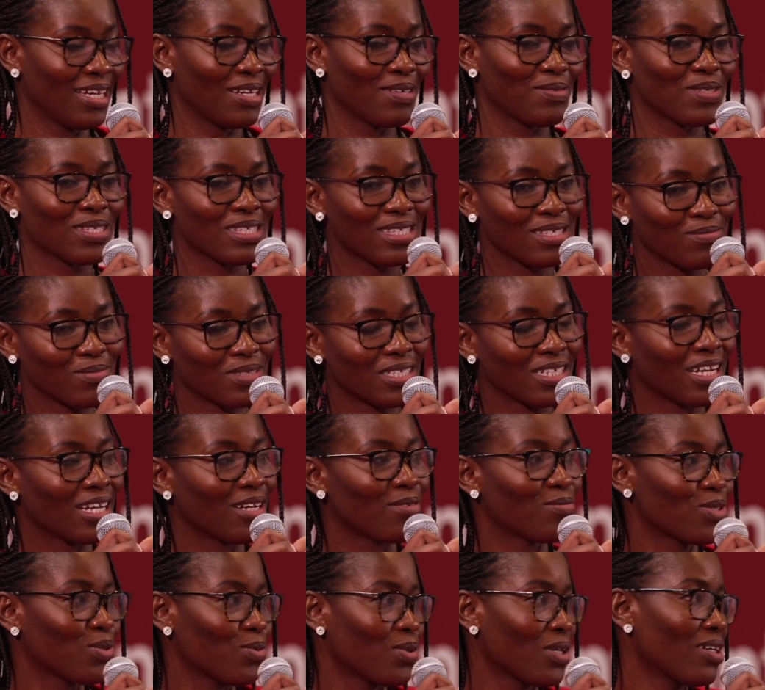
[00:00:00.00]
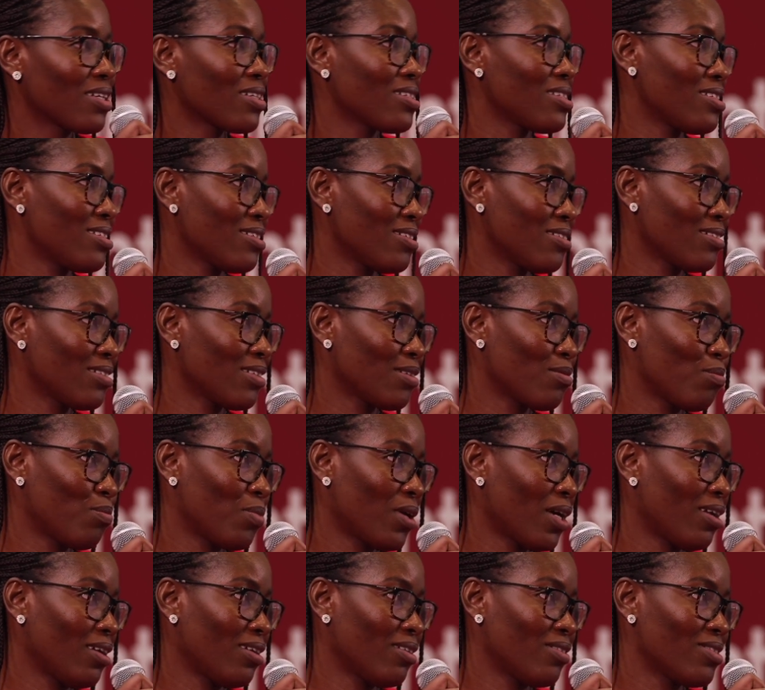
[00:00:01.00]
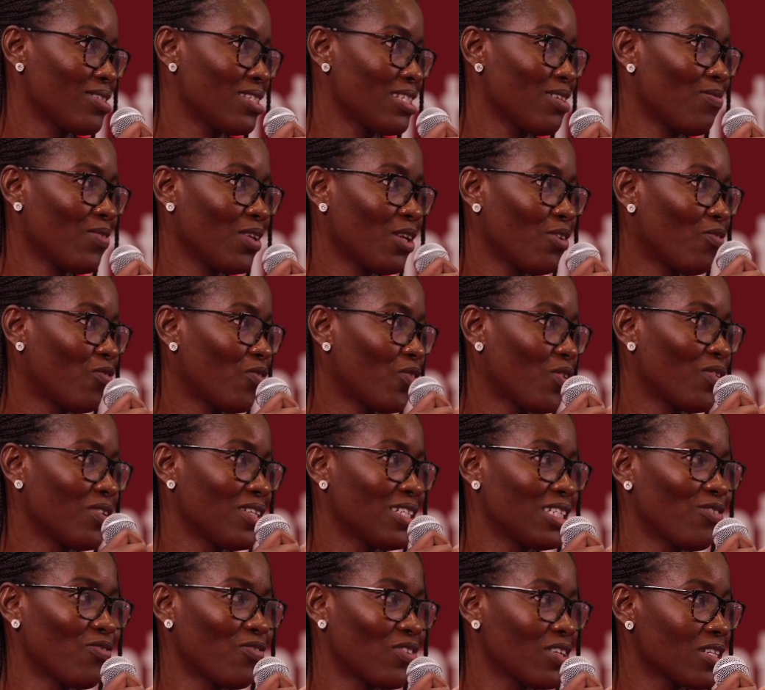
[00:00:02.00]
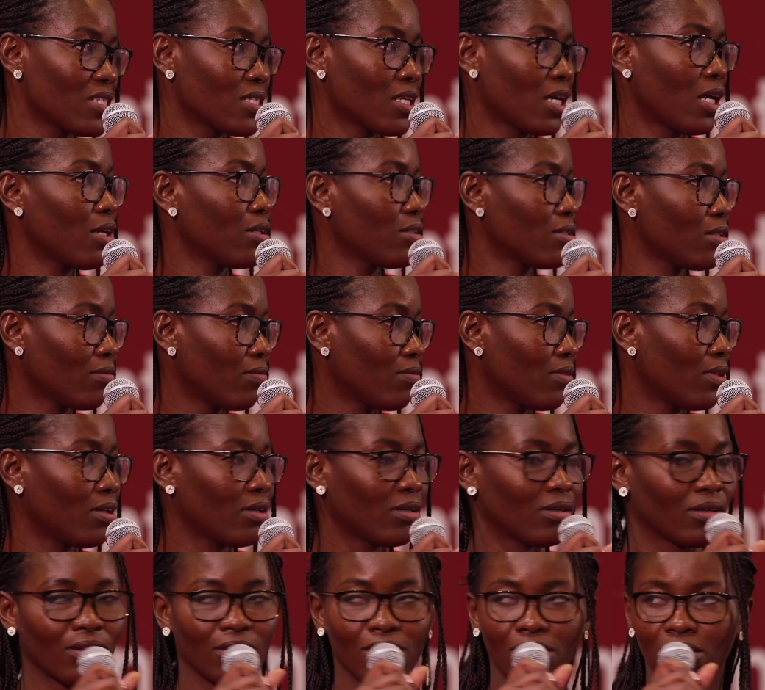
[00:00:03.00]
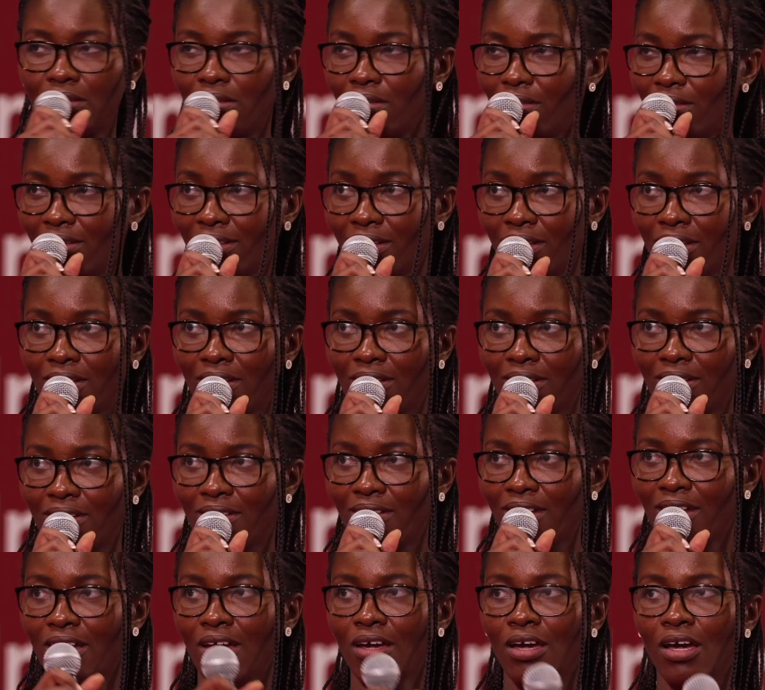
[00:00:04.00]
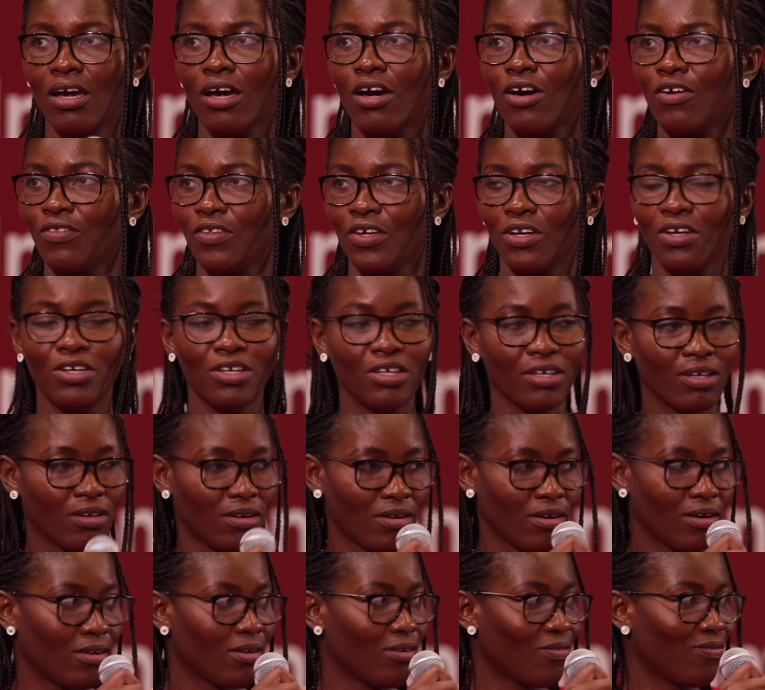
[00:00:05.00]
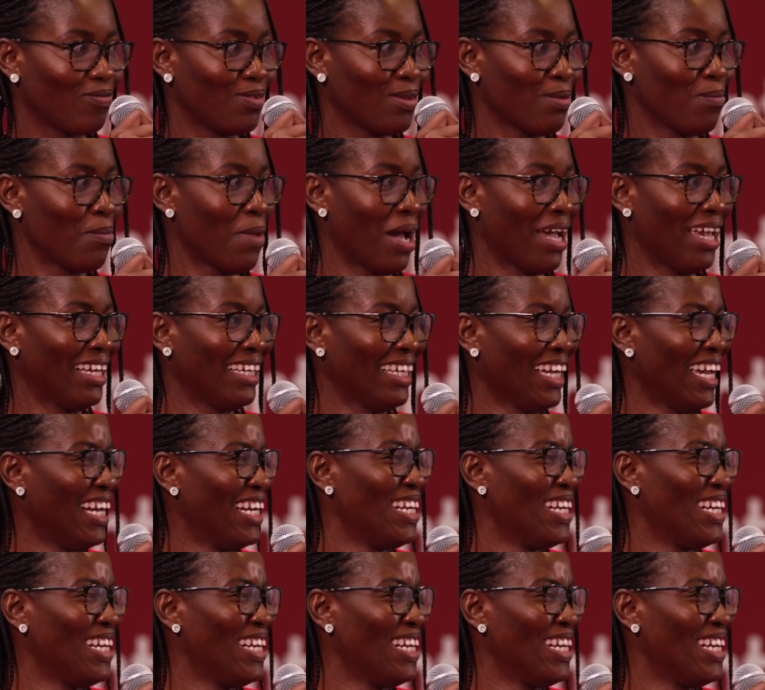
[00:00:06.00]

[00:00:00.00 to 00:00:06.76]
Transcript: Sometimes we're considered competitors, even if we're on different sides of the... cut off the mic.